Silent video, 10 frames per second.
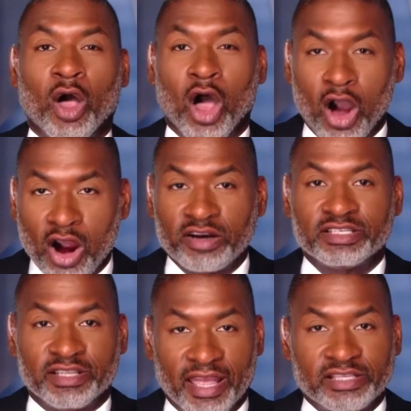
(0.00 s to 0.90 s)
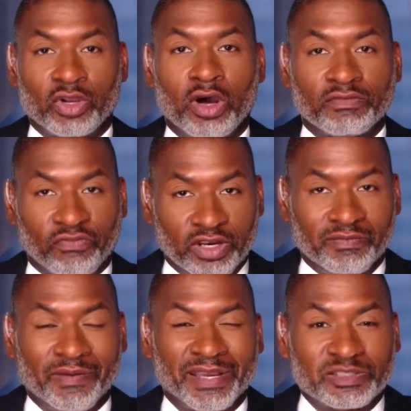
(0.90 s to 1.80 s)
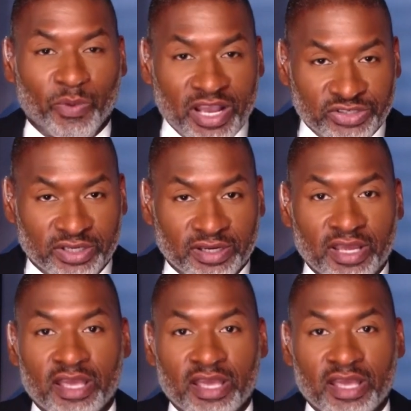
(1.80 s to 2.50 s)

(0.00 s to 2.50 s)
hard stance on freedom of expression.